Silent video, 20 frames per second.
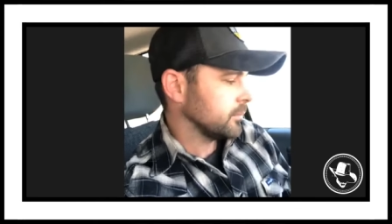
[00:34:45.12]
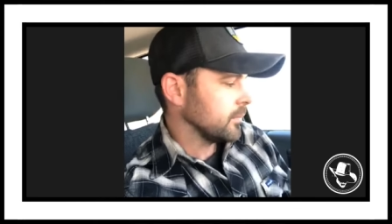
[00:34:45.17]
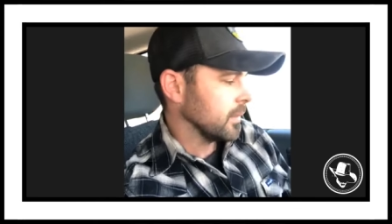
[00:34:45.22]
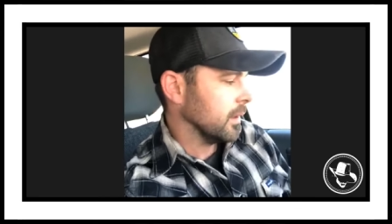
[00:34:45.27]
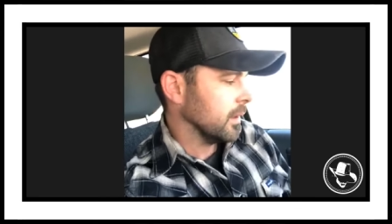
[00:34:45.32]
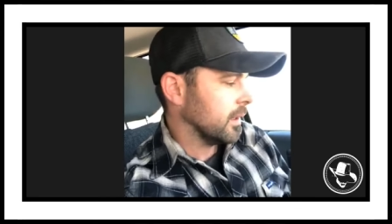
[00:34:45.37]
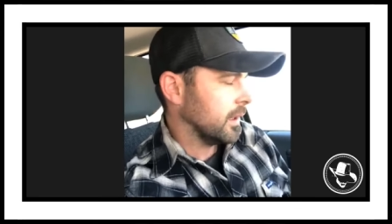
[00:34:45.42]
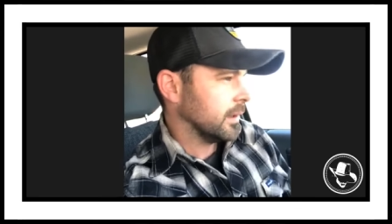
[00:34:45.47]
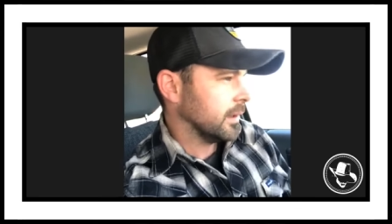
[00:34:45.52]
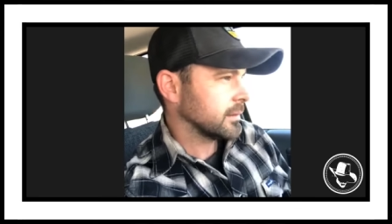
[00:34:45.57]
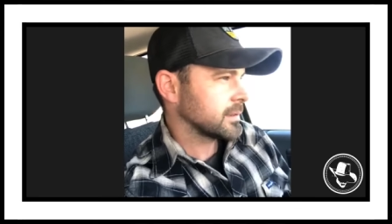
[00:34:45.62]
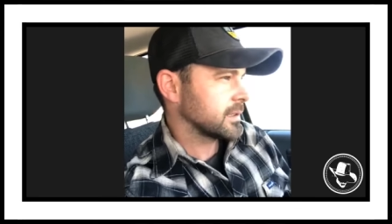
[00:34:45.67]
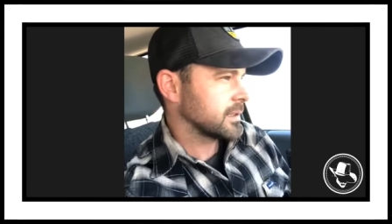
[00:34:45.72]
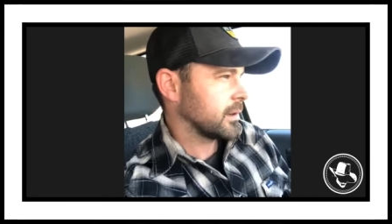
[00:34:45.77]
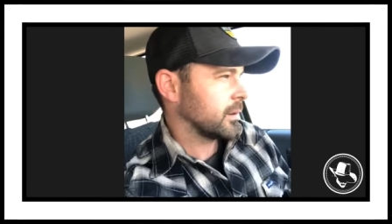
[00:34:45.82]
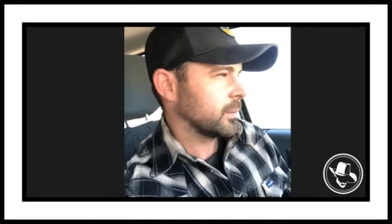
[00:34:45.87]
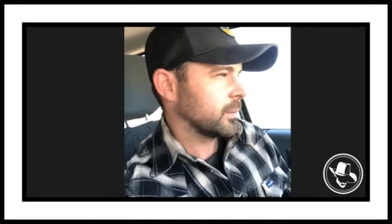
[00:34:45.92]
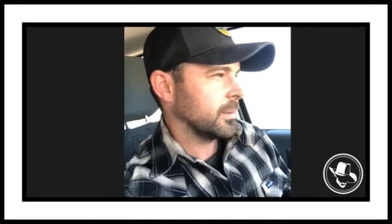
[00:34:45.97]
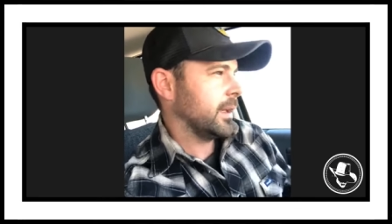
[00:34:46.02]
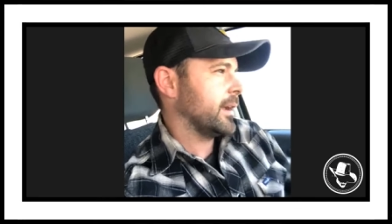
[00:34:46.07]
And so
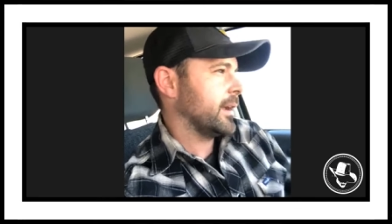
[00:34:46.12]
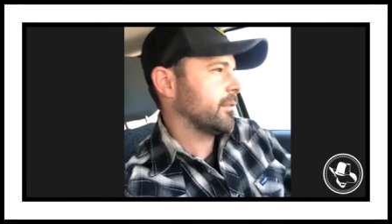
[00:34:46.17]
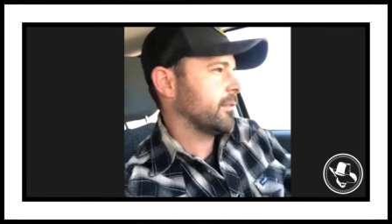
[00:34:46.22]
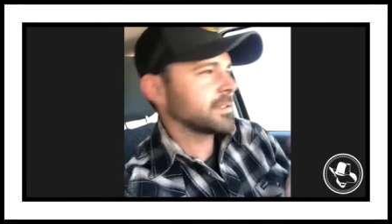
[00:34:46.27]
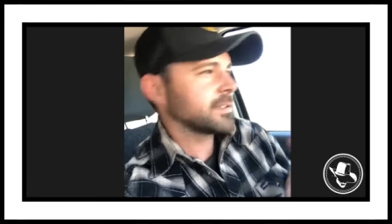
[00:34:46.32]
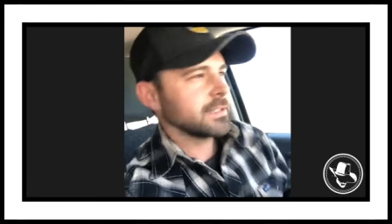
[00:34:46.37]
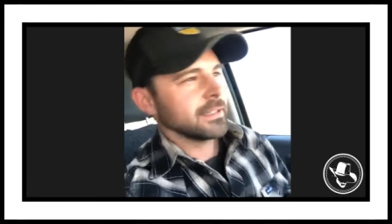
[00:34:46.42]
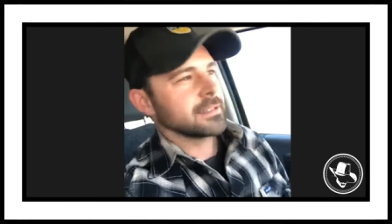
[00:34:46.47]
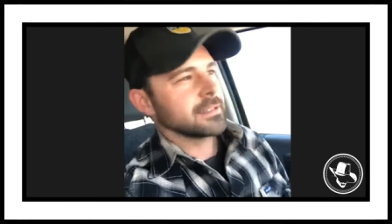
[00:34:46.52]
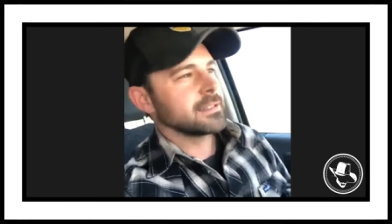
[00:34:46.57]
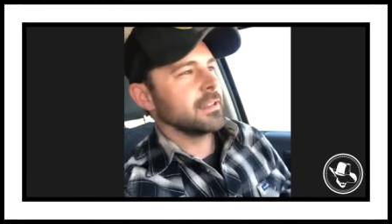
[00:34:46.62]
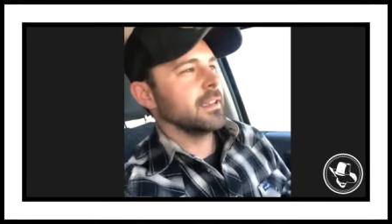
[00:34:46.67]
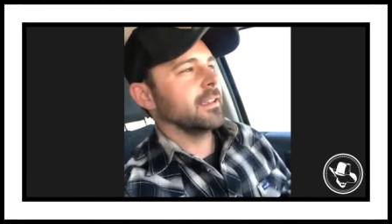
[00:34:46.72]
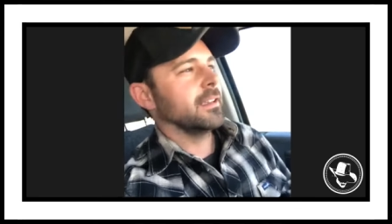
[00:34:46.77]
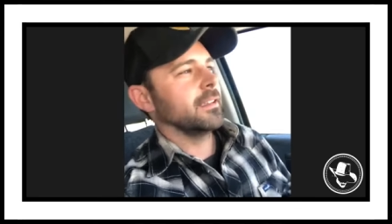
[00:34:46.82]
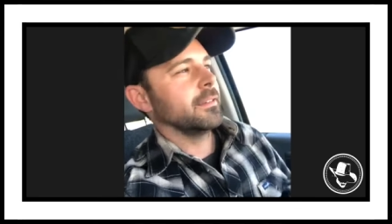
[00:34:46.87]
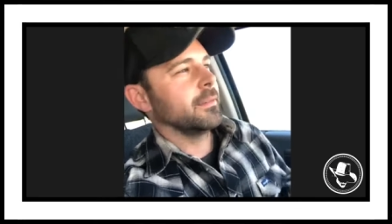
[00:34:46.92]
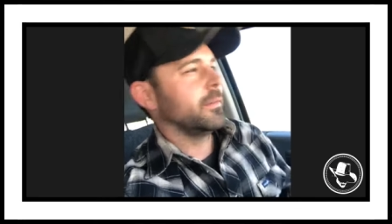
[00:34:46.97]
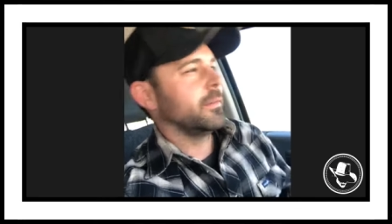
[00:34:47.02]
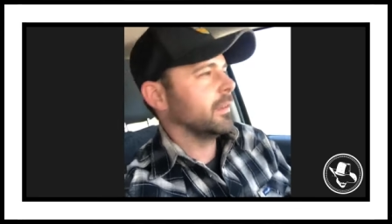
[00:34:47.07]
ever since then,
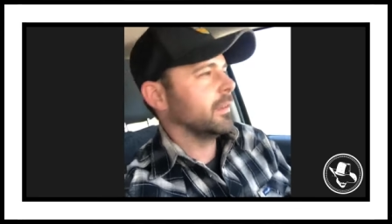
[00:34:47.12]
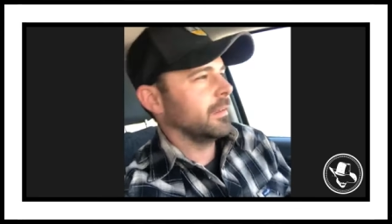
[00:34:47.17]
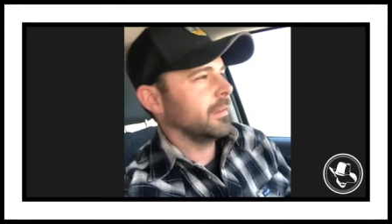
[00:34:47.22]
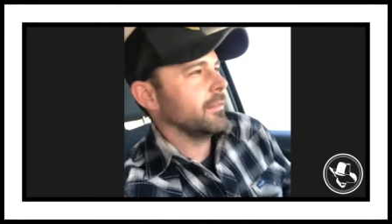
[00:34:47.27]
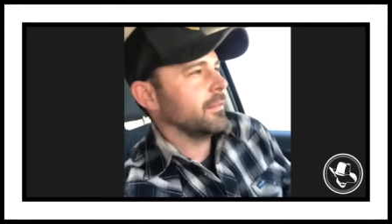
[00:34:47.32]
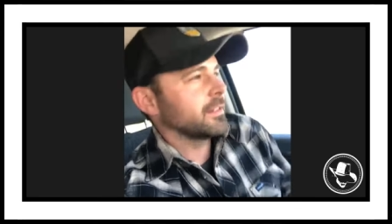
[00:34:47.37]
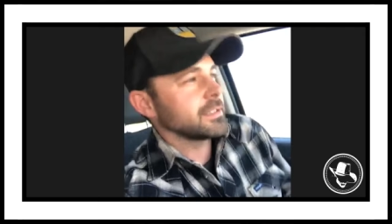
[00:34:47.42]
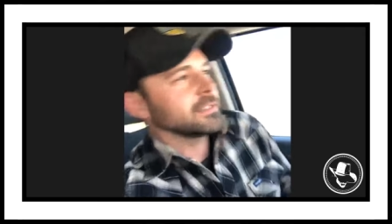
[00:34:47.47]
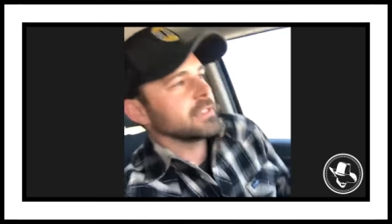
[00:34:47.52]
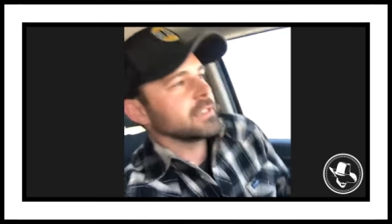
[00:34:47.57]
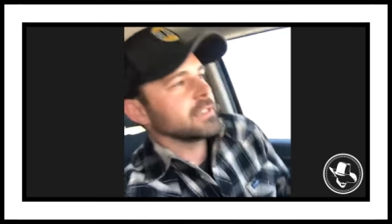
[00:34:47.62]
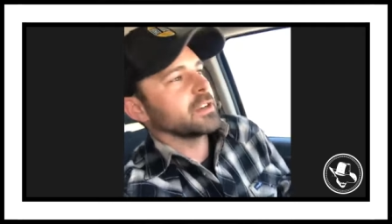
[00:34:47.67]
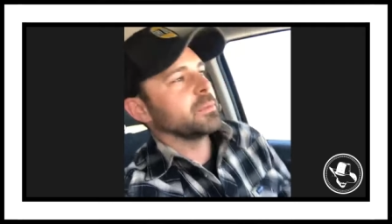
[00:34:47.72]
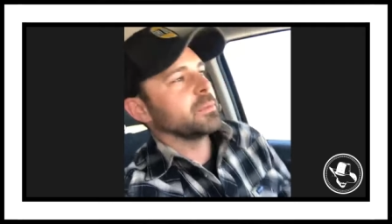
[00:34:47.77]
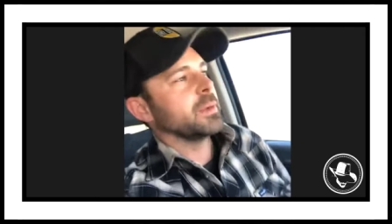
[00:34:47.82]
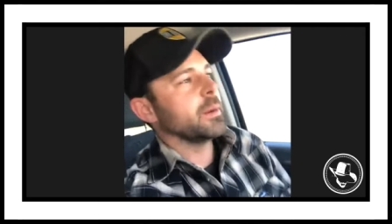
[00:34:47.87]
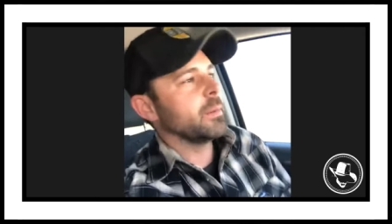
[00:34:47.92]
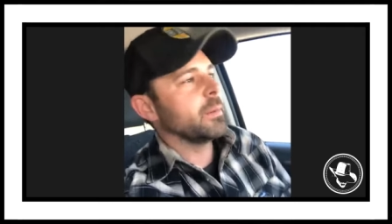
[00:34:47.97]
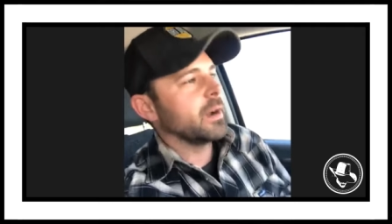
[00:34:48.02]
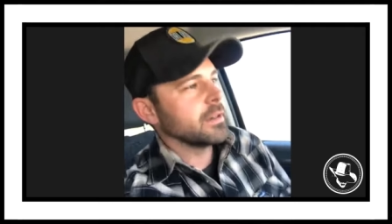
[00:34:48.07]
ever since I can
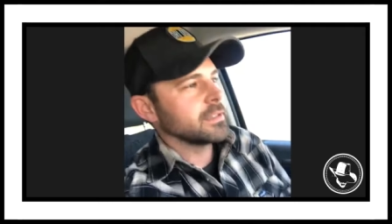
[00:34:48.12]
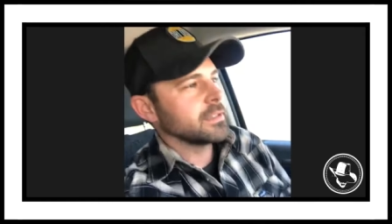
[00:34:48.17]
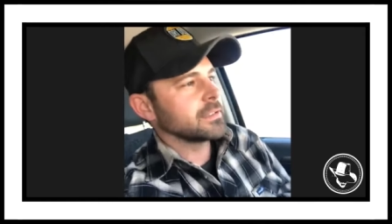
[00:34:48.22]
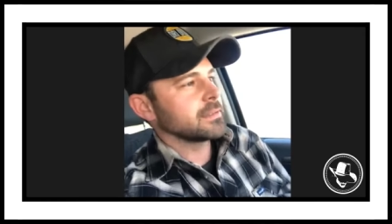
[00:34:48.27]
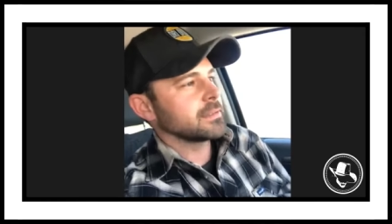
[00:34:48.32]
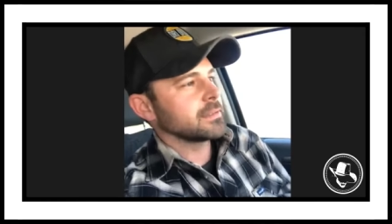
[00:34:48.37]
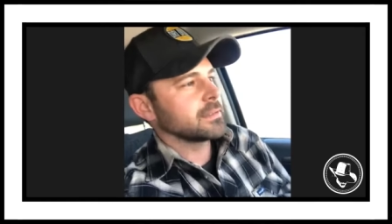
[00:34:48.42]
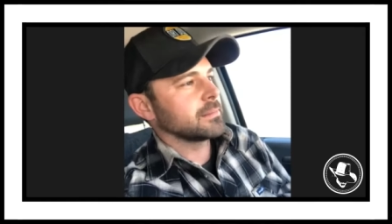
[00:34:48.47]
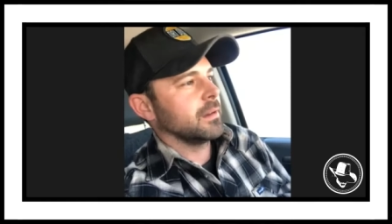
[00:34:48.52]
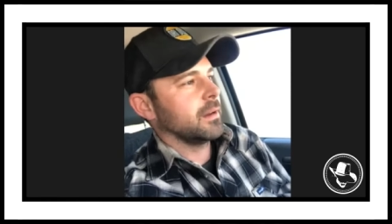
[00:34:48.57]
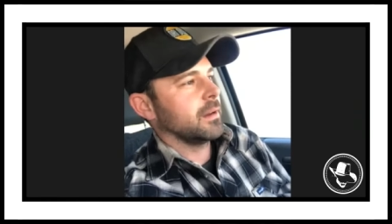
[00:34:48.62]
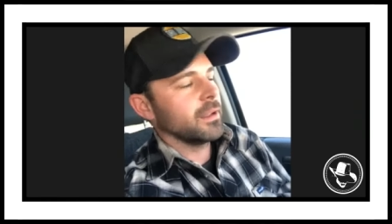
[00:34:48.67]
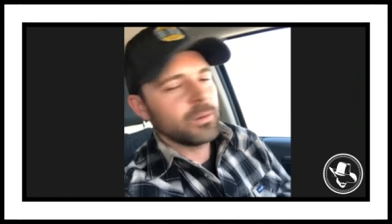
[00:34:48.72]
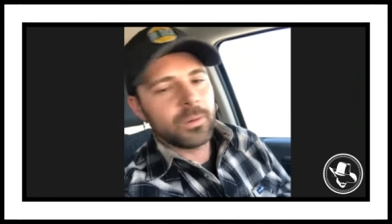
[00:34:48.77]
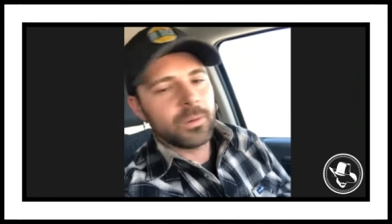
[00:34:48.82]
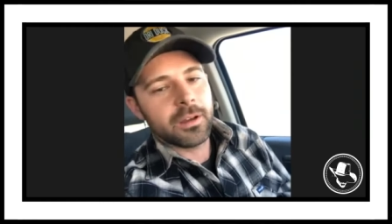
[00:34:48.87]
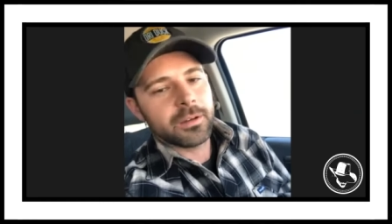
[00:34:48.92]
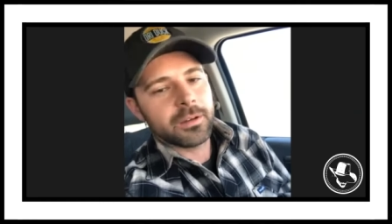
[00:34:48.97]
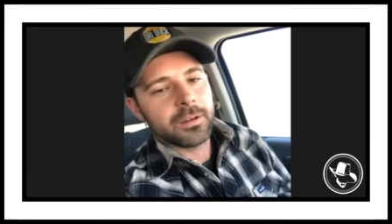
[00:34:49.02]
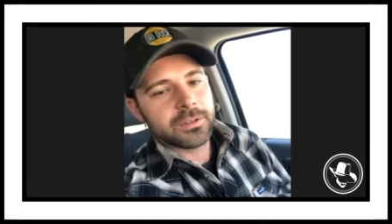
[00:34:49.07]
remember, I just all I
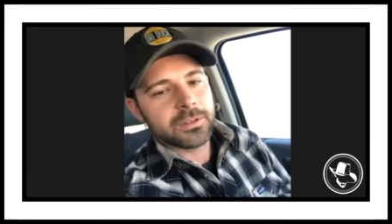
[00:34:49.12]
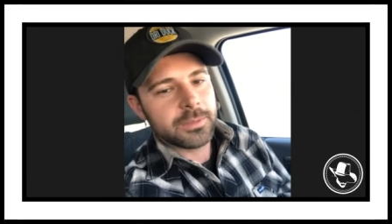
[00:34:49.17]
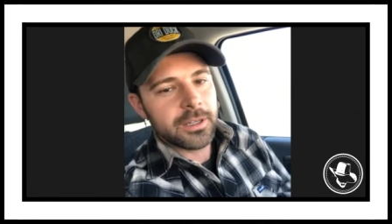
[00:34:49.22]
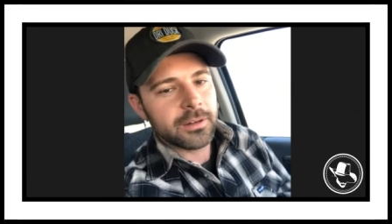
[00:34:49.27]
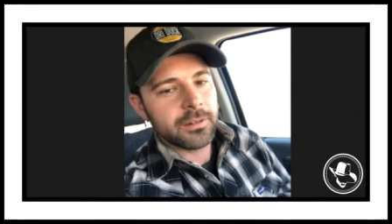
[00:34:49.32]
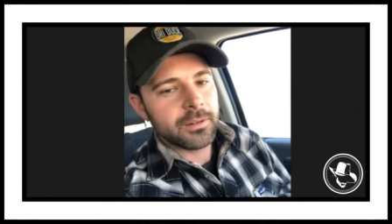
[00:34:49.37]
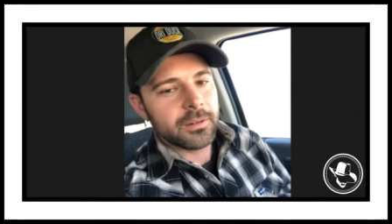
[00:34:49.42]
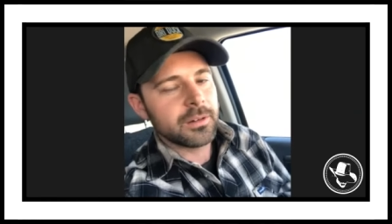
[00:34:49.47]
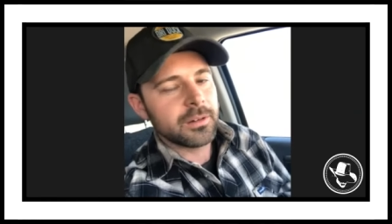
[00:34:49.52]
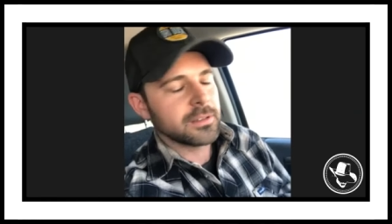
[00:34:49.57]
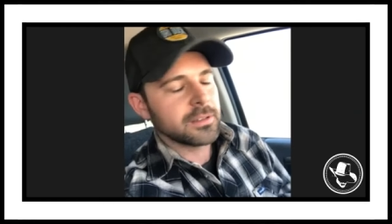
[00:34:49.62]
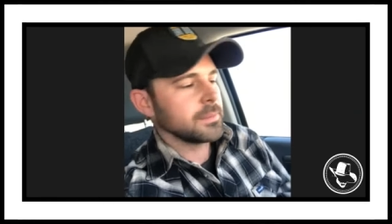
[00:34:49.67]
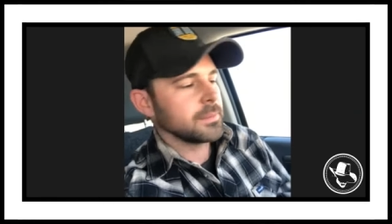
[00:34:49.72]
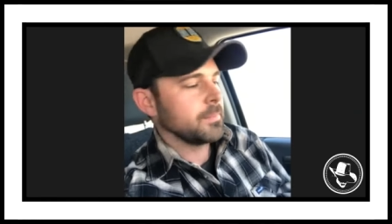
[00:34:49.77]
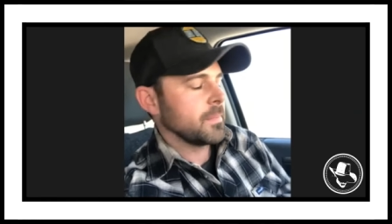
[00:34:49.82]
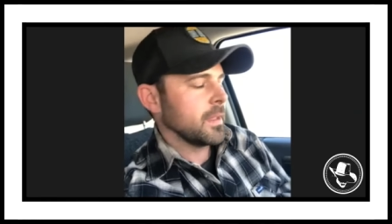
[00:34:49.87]
wanted was my own horse,